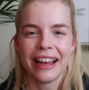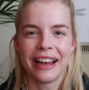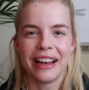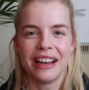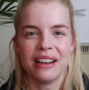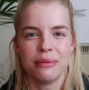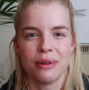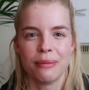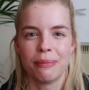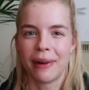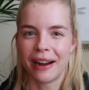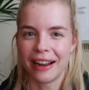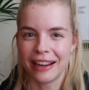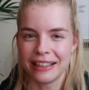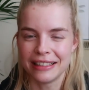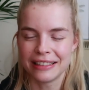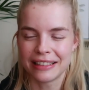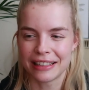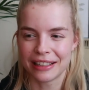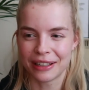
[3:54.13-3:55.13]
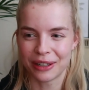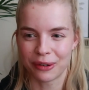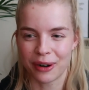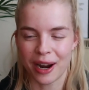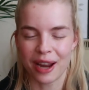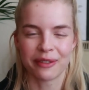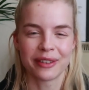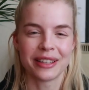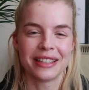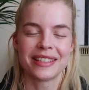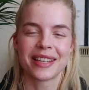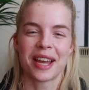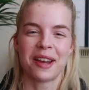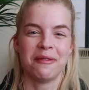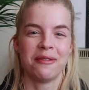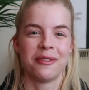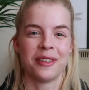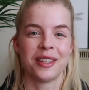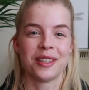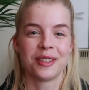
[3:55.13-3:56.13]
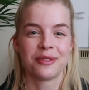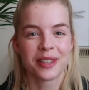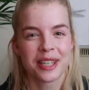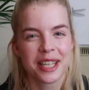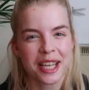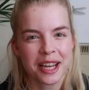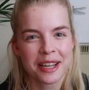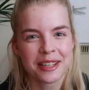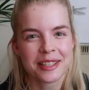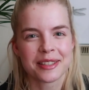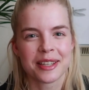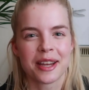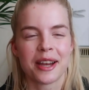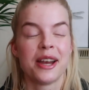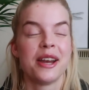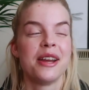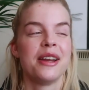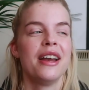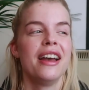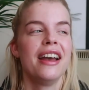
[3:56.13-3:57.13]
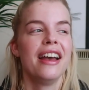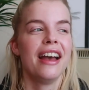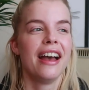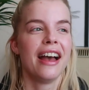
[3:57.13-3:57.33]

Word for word: uh, but mine didn't arrive in time for this video, so